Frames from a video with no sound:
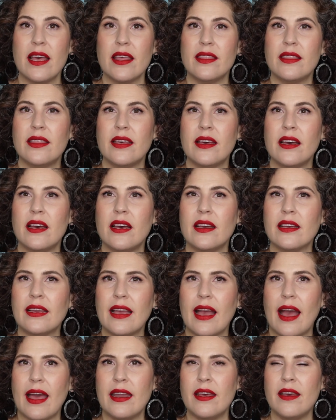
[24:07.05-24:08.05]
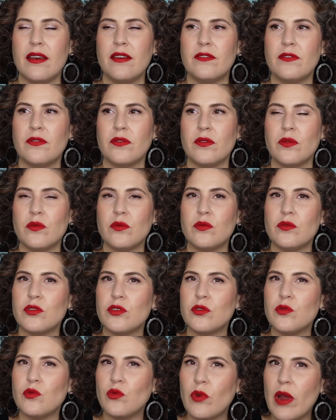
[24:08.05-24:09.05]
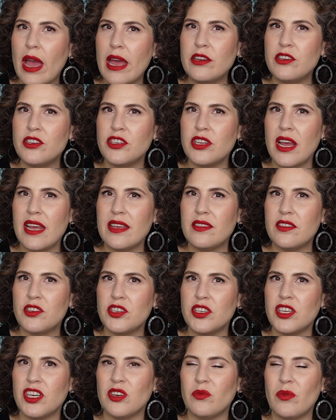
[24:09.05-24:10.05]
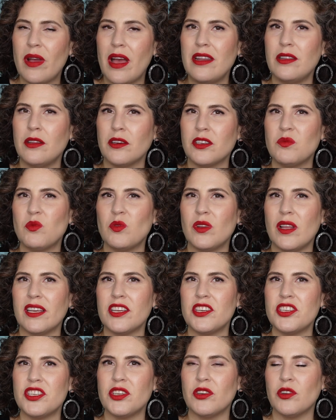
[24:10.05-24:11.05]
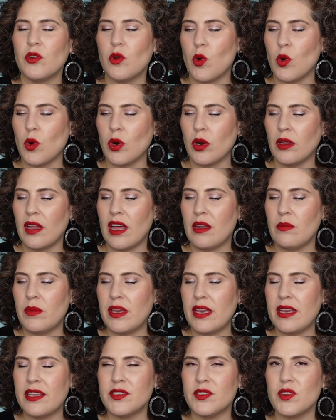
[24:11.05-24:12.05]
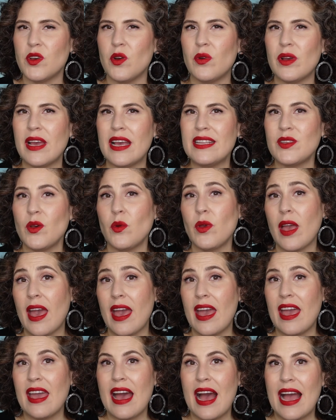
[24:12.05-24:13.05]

The kind of red shade, the sheer red looked more like a sheer coral on me. So it's okay.